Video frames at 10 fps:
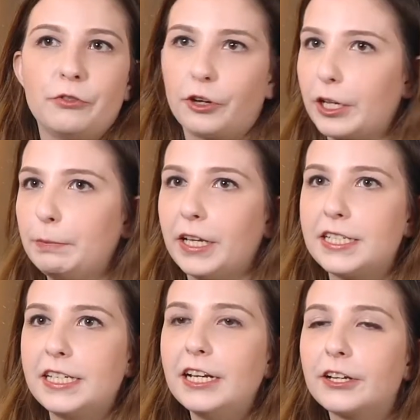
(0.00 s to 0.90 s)
30
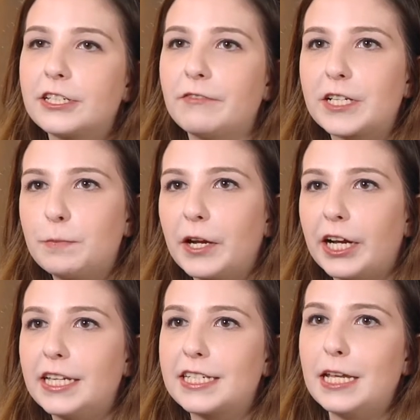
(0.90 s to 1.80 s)
plus years of
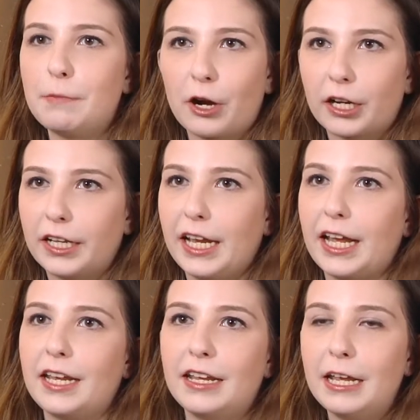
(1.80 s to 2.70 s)
experience in marketing and